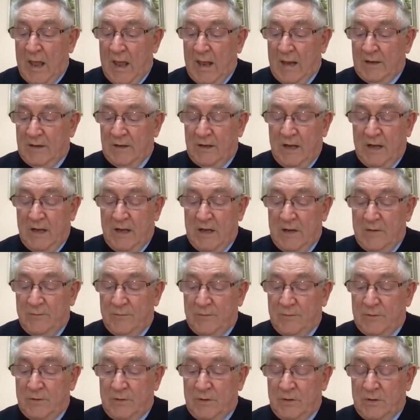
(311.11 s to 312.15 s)
and
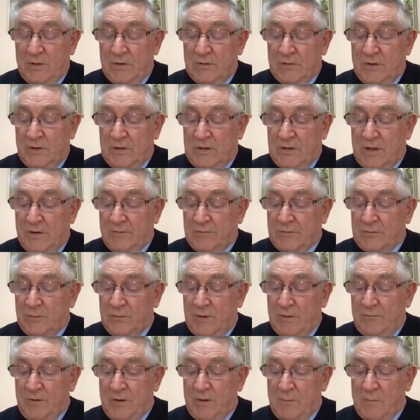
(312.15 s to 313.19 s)
even to give
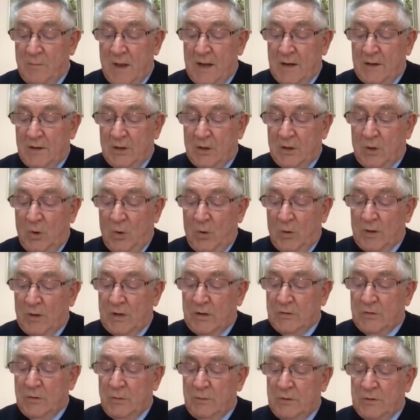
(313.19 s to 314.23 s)
to every man
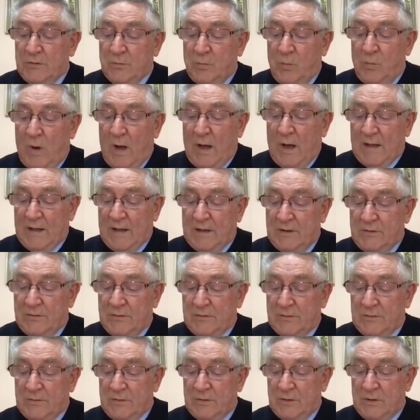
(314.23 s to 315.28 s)
according to his
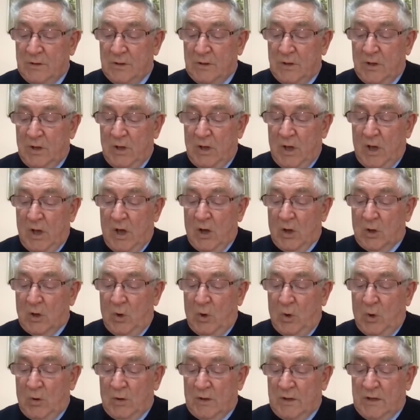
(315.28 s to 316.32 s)
ways,
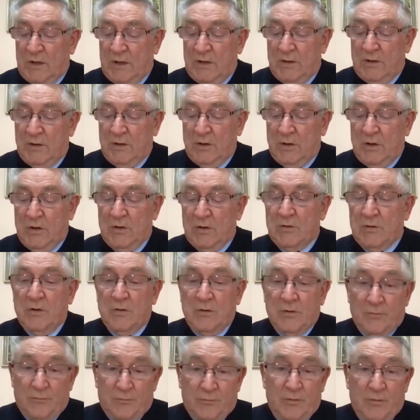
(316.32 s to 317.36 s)
according to
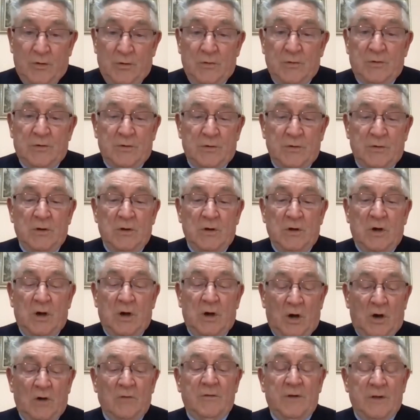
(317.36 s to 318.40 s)
the fruit
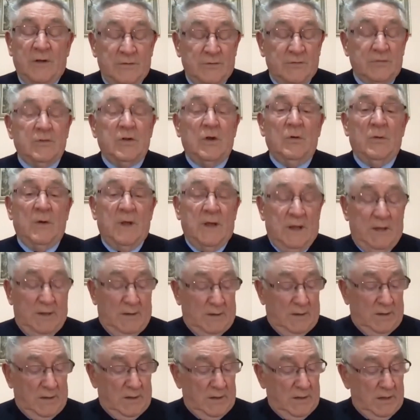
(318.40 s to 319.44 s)
of his doing.